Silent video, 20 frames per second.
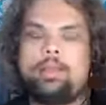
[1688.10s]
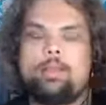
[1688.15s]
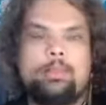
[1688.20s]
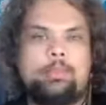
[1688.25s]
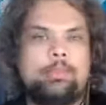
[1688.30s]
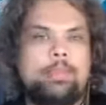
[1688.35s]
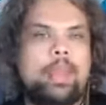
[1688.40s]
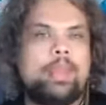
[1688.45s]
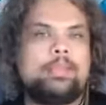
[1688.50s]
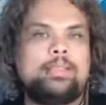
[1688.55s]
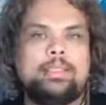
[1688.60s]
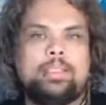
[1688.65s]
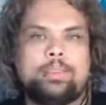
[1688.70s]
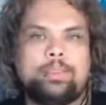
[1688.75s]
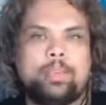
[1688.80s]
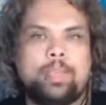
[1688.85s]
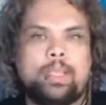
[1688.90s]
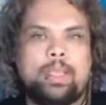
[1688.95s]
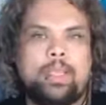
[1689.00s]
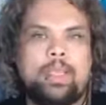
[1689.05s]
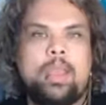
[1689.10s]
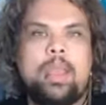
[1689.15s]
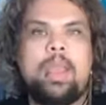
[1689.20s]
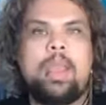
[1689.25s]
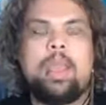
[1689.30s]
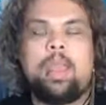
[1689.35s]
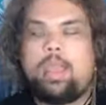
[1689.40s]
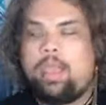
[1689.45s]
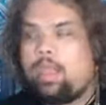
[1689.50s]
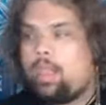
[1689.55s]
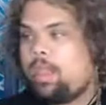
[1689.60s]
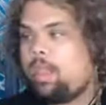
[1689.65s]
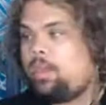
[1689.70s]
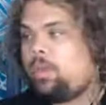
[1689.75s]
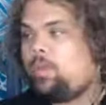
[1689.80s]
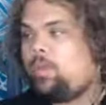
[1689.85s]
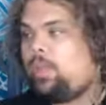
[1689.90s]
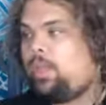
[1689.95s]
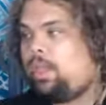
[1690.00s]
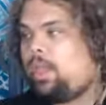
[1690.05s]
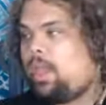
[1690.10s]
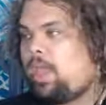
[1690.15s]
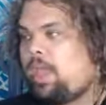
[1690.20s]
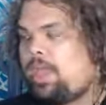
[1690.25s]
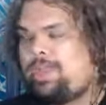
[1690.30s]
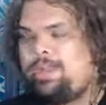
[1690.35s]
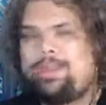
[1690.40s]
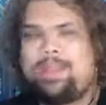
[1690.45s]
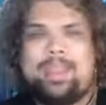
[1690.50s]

message me and we can.